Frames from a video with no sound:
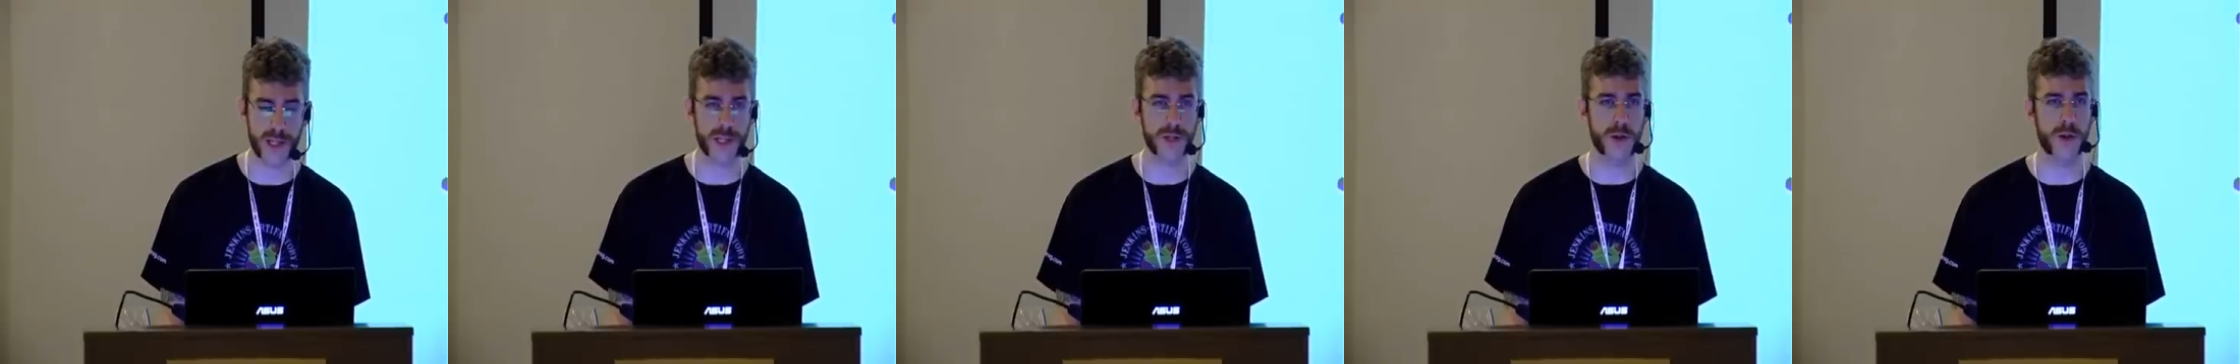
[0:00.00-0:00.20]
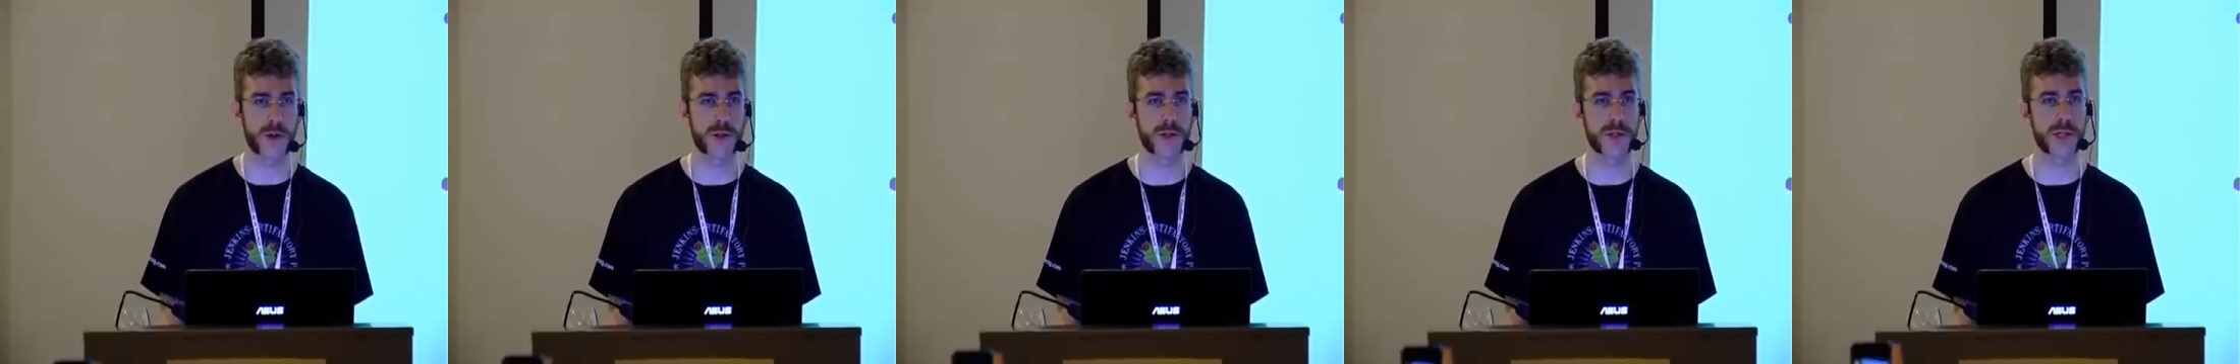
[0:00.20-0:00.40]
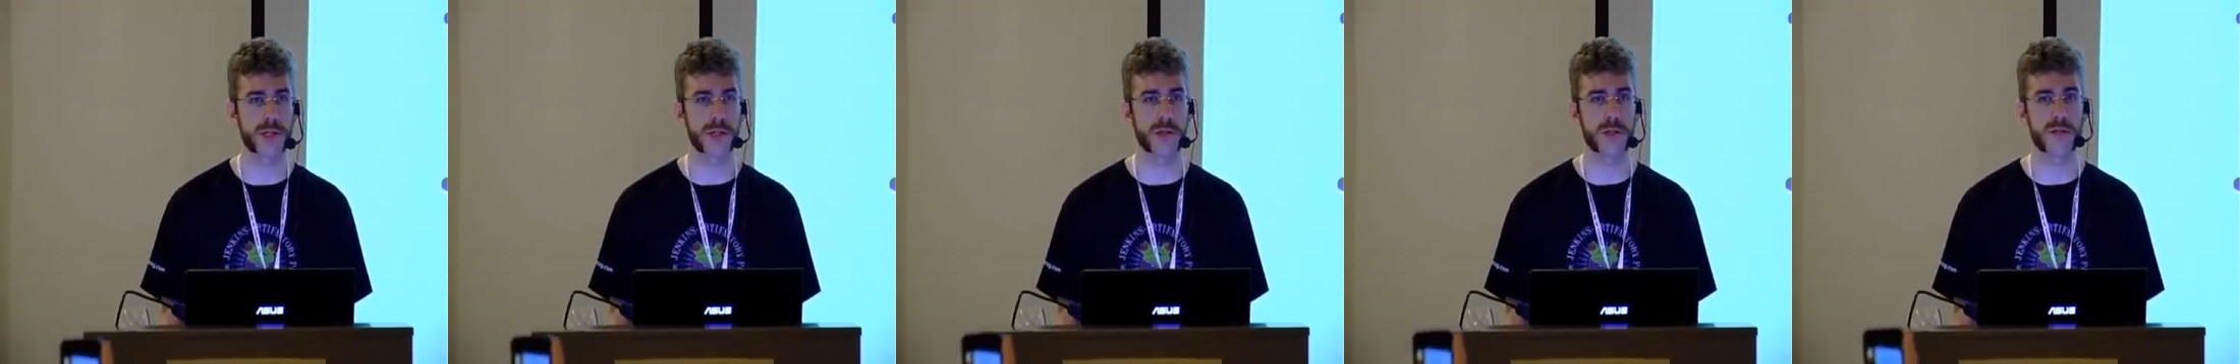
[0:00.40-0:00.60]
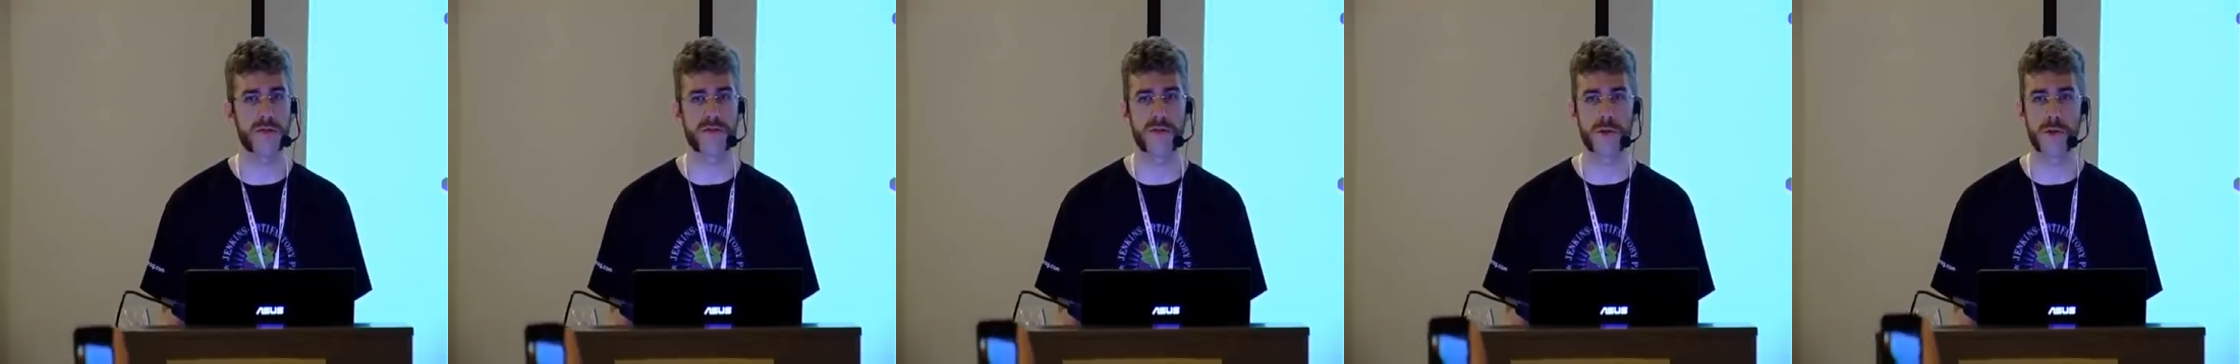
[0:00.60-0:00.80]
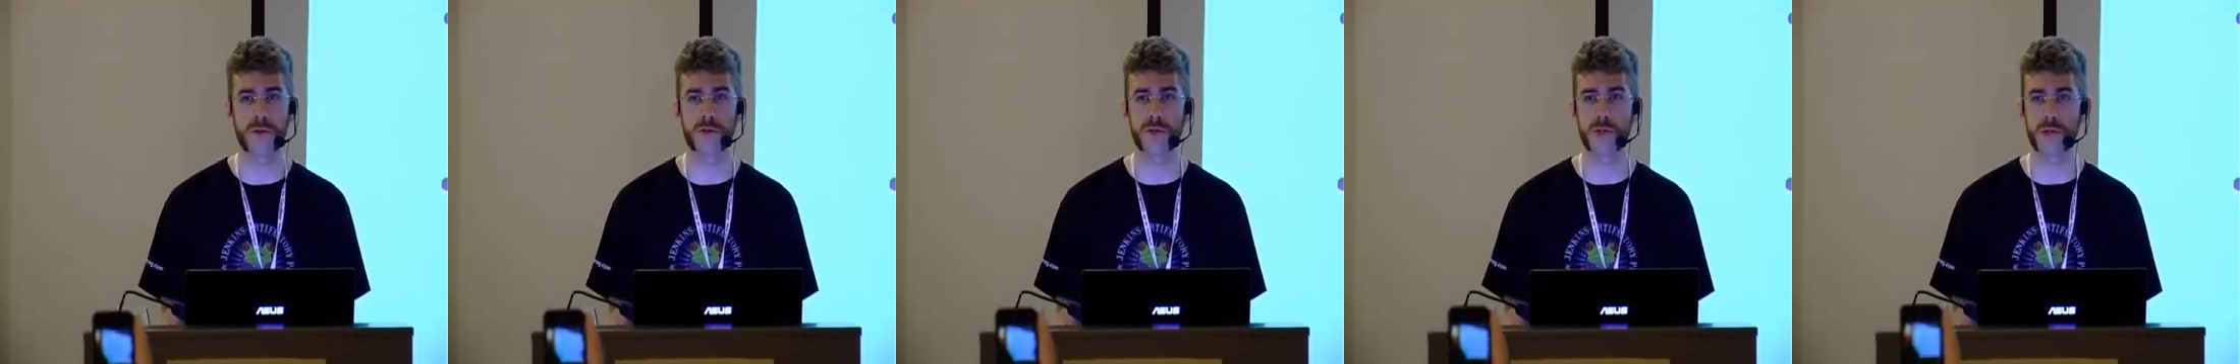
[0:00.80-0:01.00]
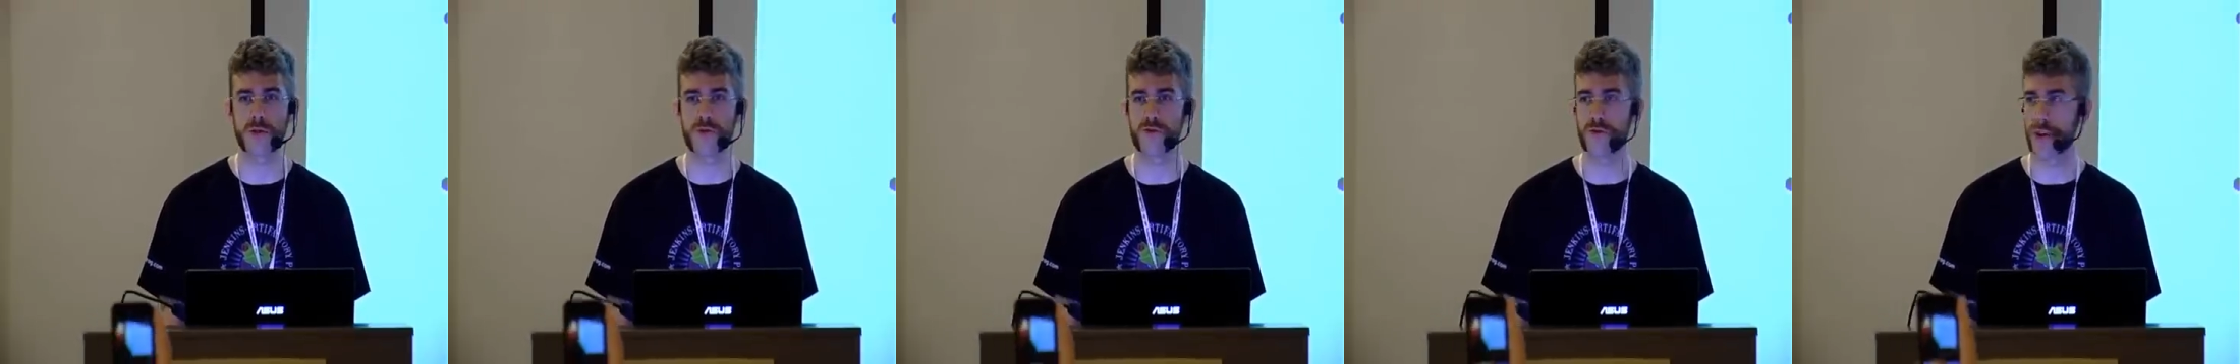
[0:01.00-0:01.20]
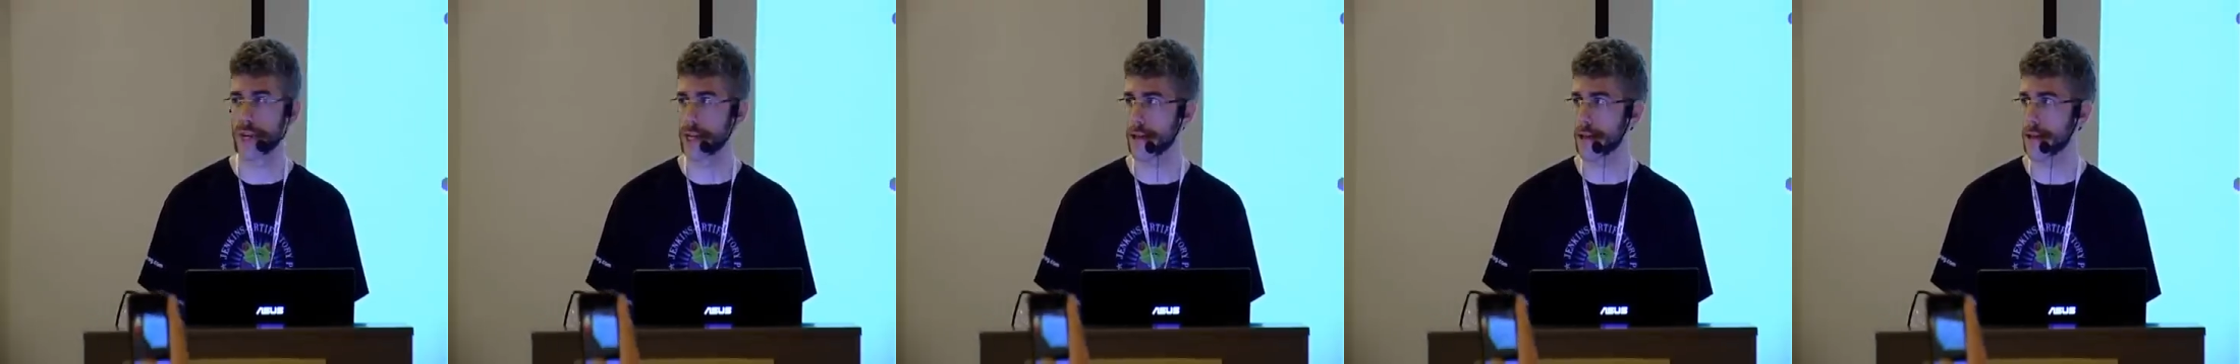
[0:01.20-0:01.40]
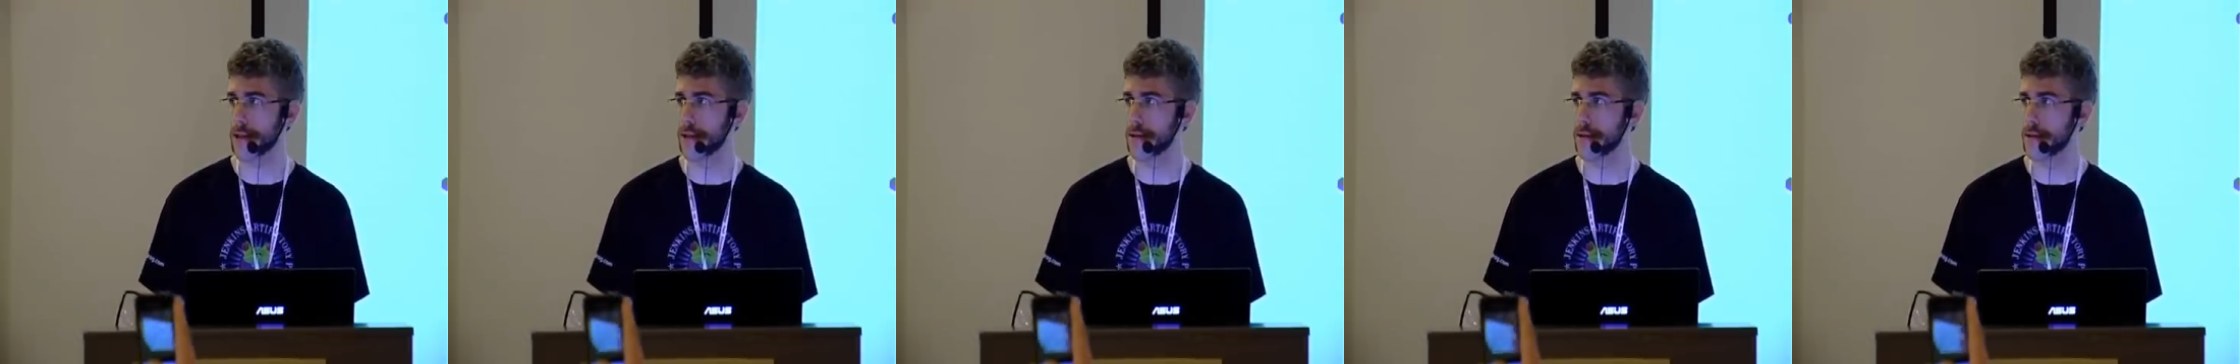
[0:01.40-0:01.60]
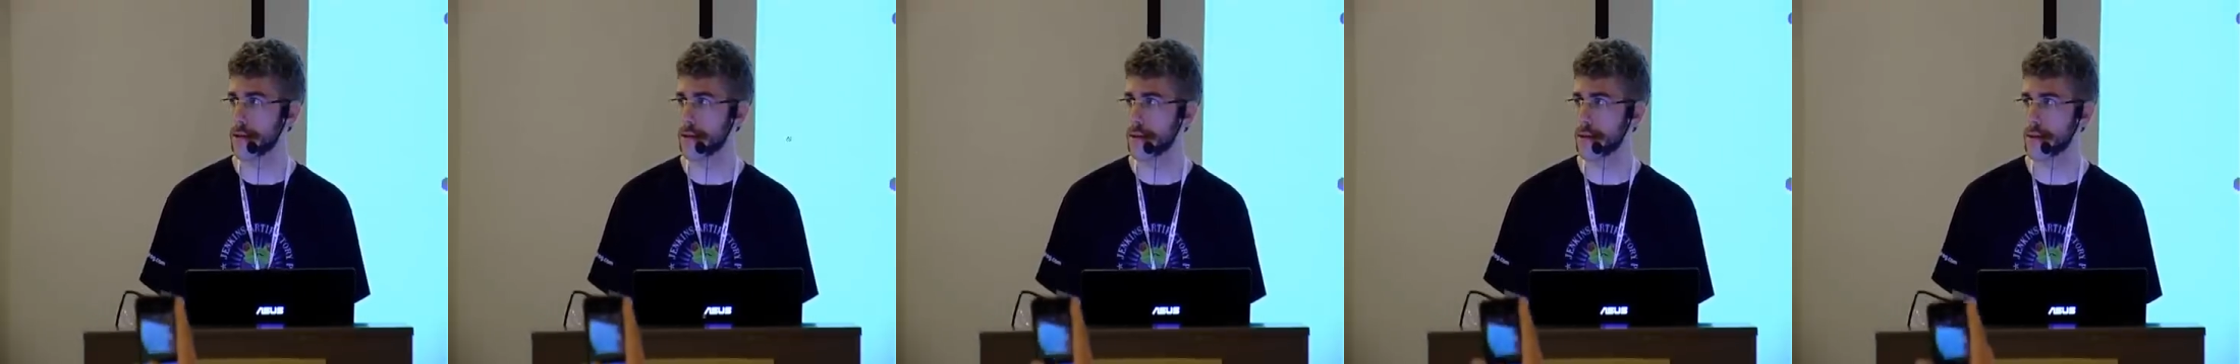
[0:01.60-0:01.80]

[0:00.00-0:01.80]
Start using it. If you're using Gradle,